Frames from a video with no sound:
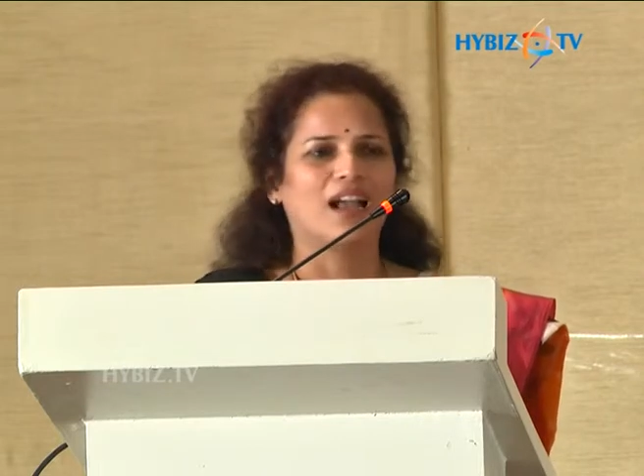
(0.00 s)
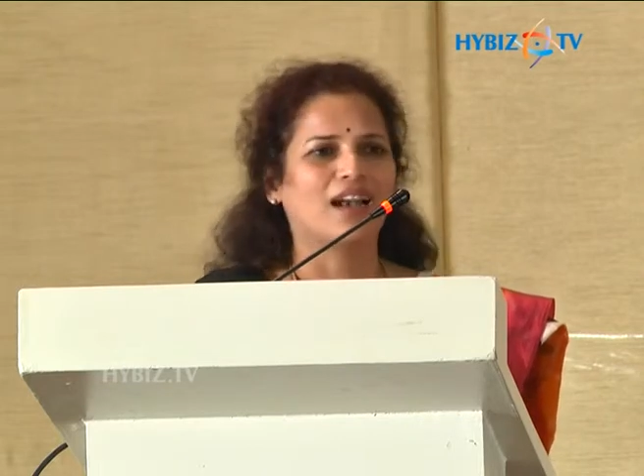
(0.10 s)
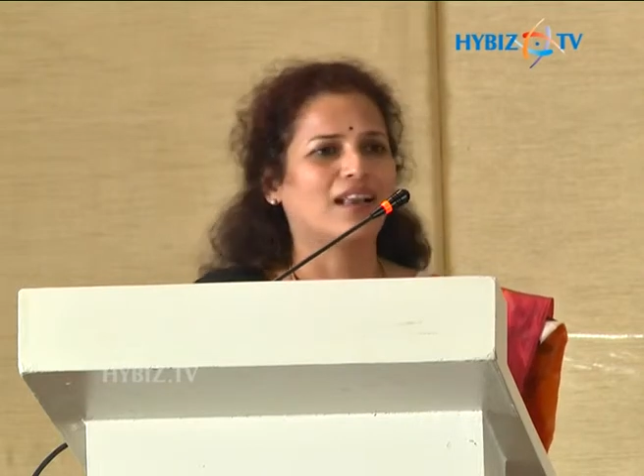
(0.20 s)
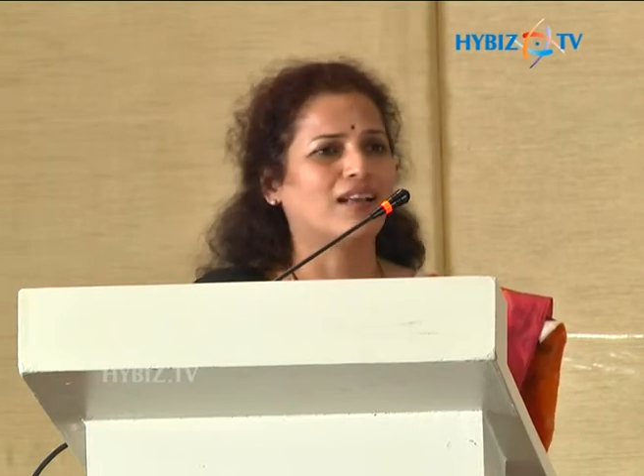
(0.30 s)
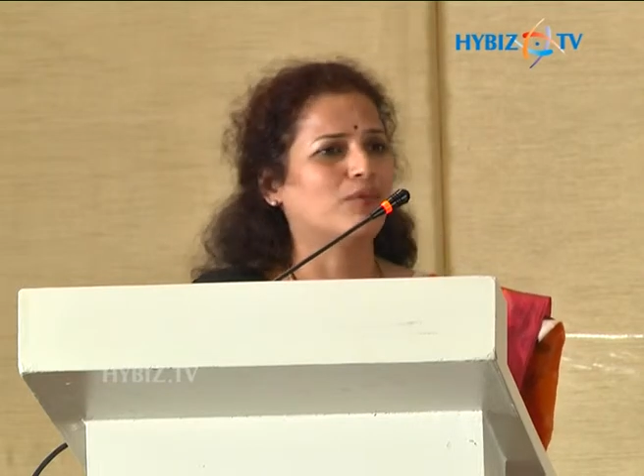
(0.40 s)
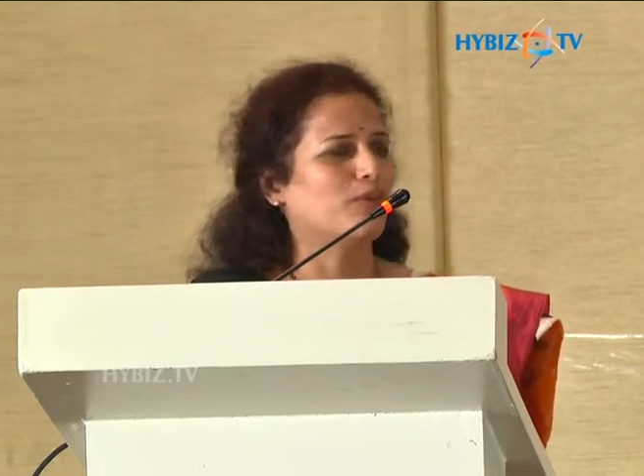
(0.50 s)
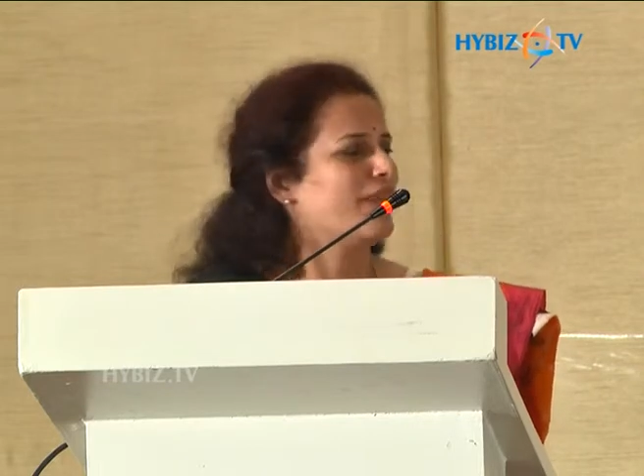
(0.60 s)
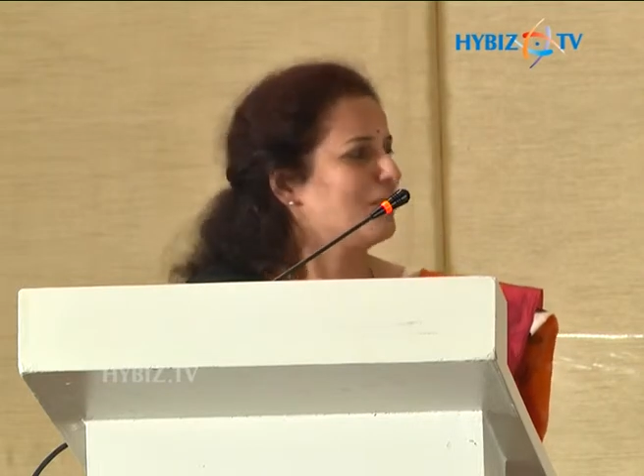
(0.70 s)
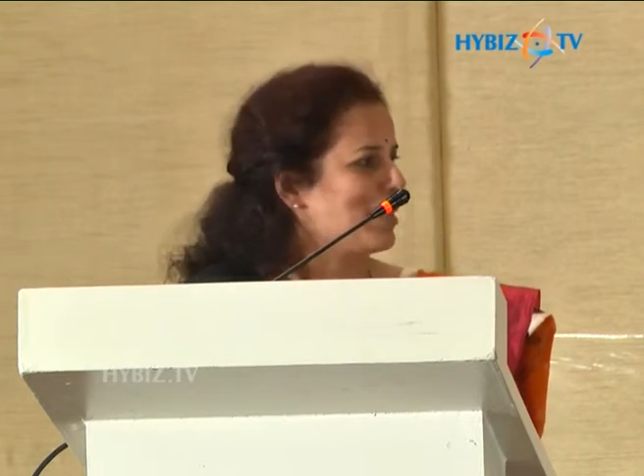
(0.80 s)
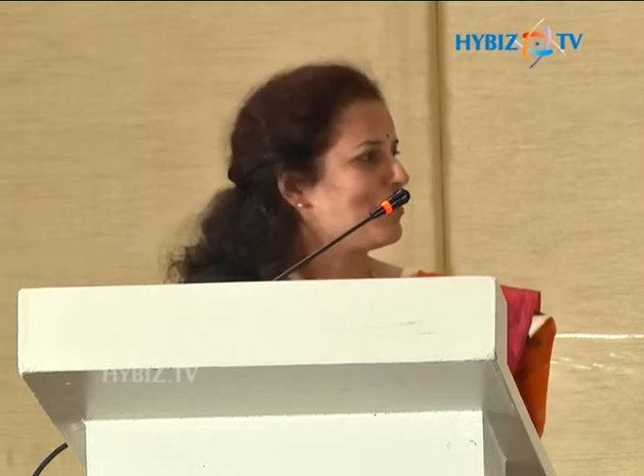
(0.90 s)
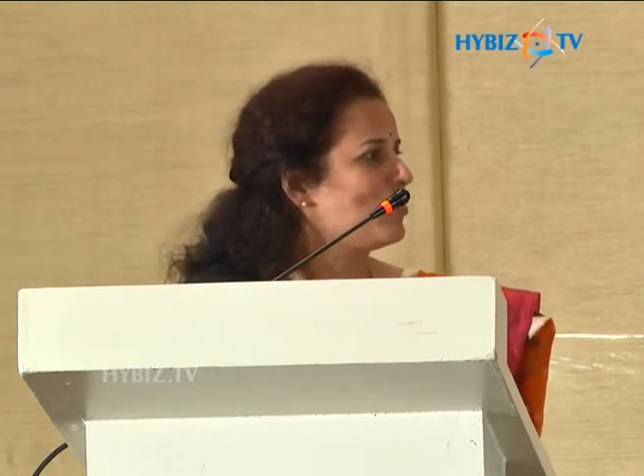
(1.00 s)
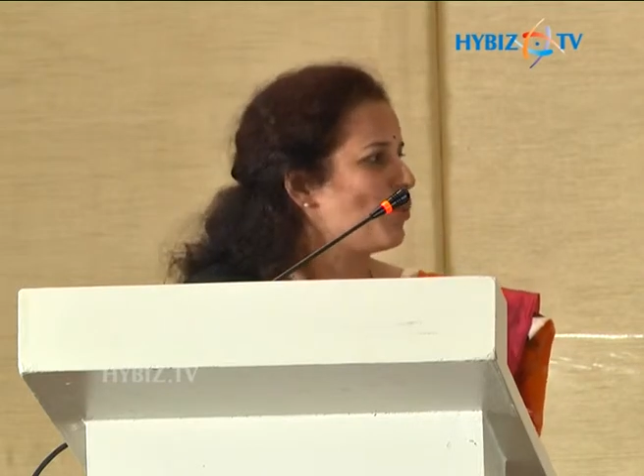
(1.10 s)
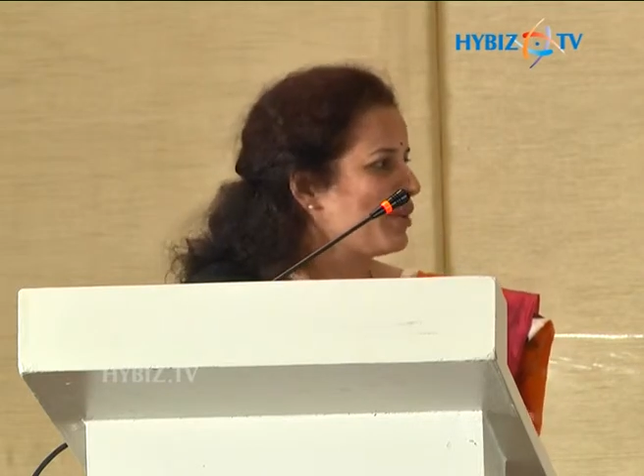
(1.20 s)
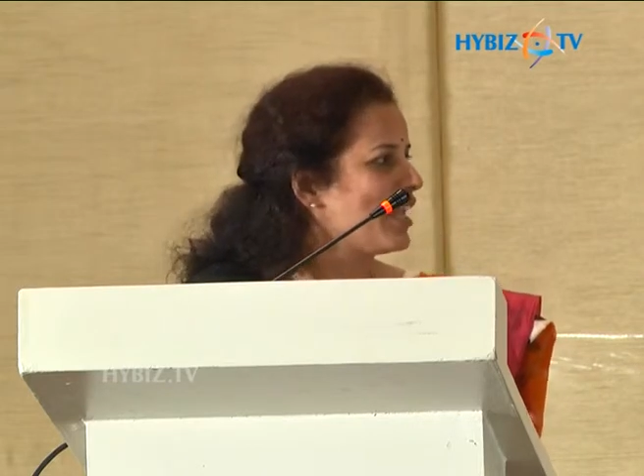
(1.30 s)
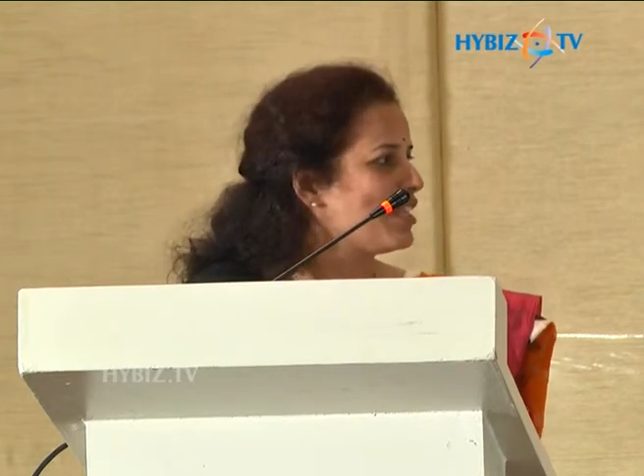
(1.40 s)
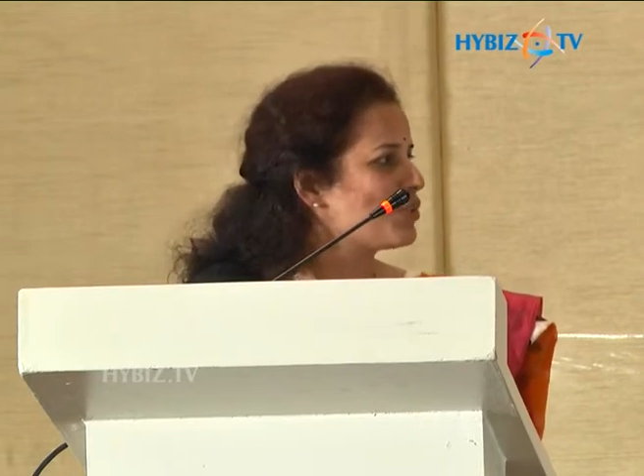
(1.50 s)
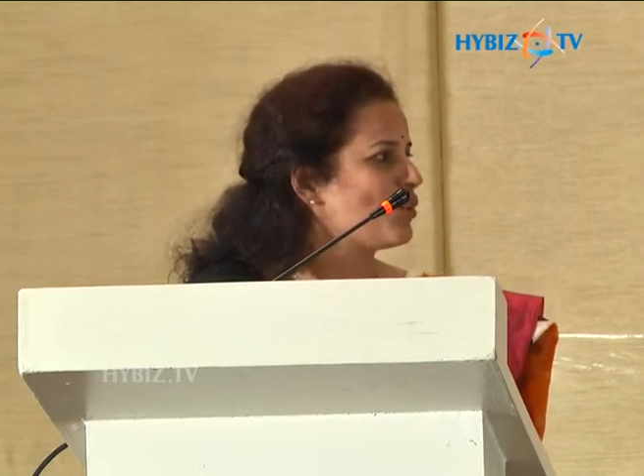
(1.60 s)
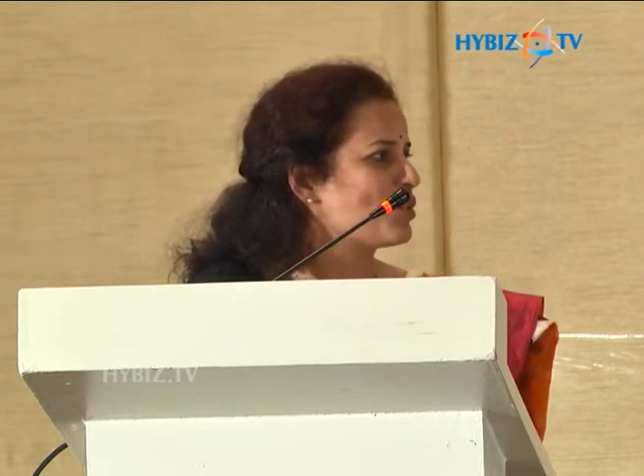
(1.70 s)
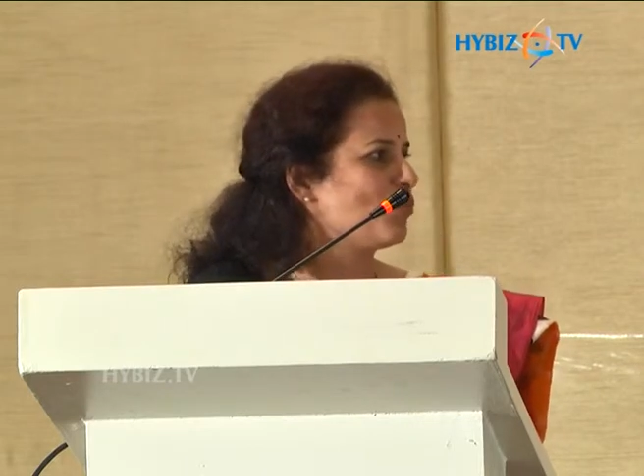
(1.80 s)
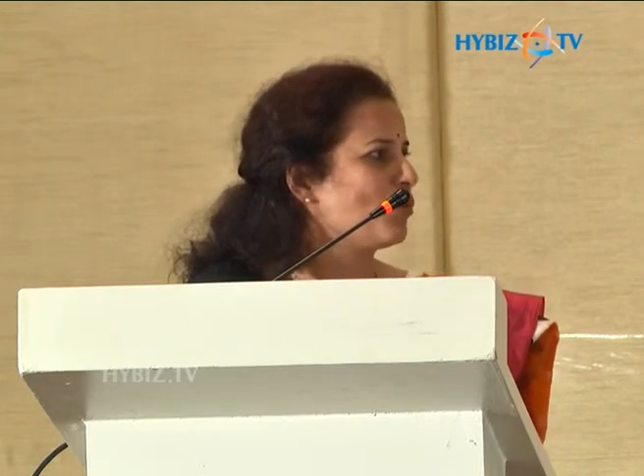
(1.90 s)
and I uh, you know when maybe nobody else
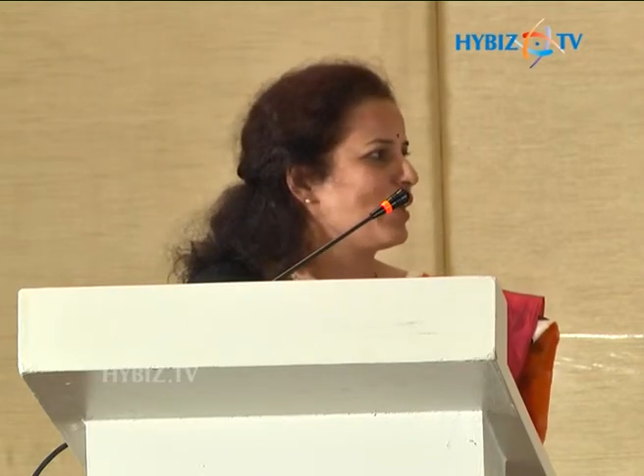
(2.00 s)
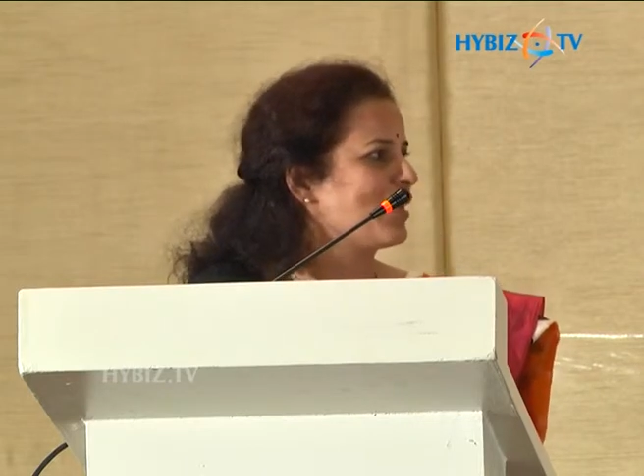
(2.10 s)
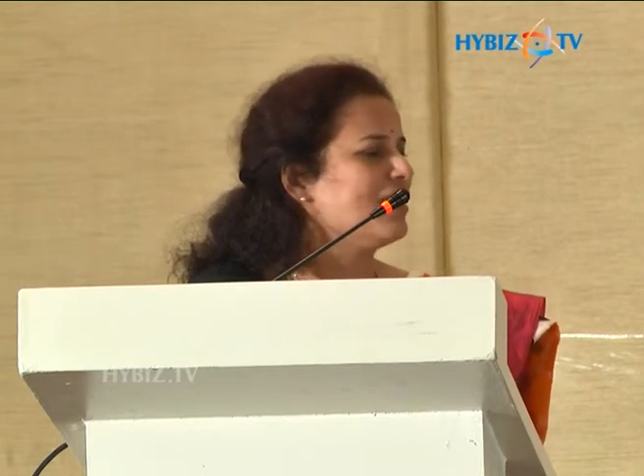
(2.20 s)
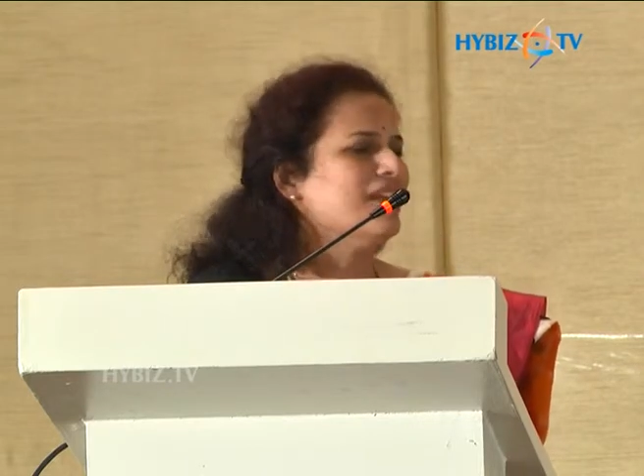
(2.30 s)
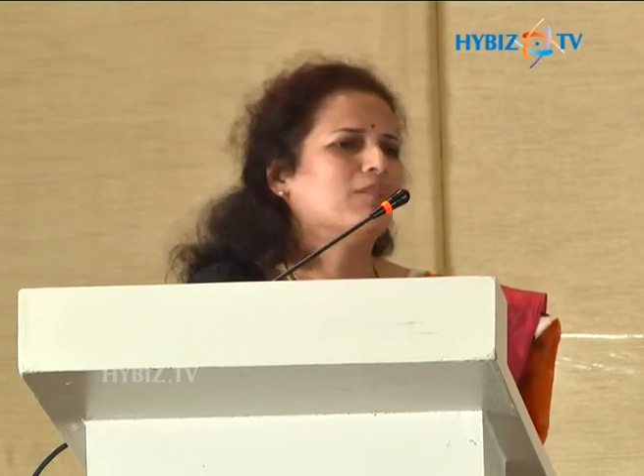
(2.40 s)
was moving